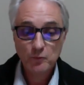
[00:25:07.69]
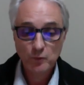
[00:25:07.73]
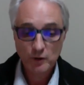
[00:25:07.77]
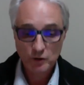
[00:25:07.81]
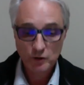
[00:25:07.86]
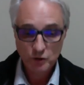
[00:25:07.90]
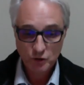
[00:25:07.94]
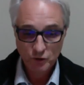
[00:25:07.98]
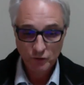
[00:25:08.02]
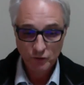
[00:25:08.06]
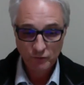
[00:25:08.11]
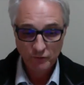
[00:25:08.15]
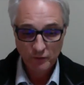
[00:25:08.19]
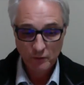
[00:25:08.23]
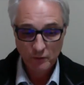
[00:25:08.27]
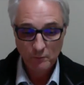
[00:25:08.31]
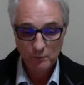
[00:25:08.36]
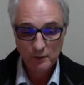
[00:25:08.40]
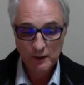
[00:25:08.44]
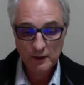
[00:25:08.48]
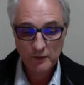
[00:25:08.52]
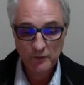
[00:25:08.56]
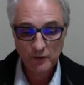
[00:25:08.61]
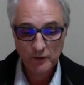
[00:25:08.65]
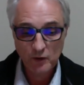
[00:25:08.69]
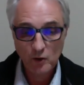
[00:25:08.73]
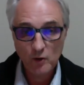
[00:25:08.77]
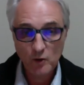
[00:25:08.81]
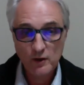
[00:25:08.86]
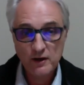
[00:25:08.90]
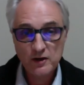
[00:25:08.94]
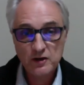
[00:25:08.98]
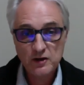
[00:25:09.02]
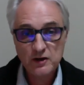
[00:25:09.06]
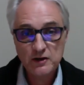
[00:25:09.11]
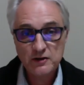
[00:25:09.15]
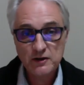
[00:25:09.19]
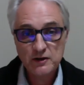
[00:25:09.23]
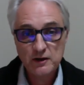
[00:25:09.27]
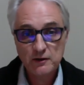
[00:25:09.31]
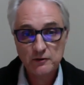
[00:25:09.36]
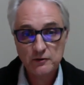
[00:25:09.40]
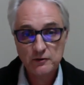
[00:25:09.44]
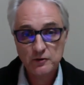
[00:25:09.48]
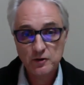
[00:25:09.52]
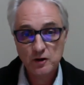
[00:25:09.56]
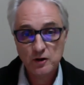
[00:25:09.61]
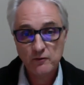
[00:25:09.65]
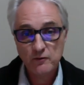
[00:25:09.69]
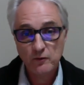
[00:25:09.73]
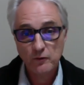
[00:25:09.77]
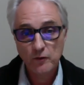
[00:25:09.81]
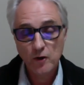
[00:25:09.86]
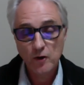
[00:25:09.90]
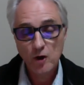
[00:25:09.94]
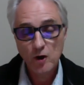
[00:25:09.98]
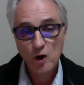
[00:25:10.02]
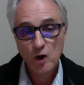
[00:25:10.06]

once you've completed the login details and so forth,